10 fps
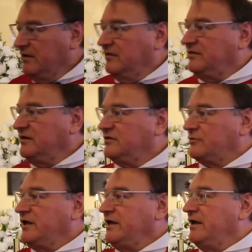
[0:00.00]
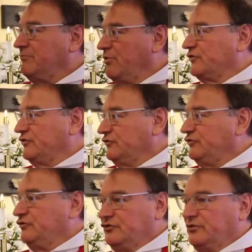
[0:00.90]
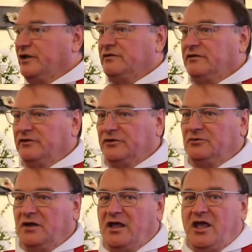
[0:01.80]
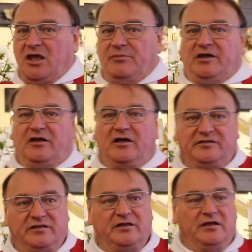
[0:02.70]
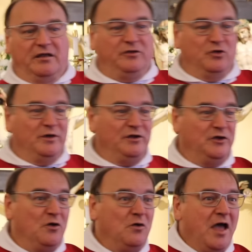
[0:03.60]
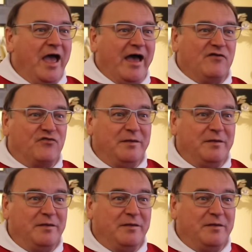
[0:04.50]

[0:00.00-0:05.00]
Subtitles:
This is really important to do it, you know, because you will no have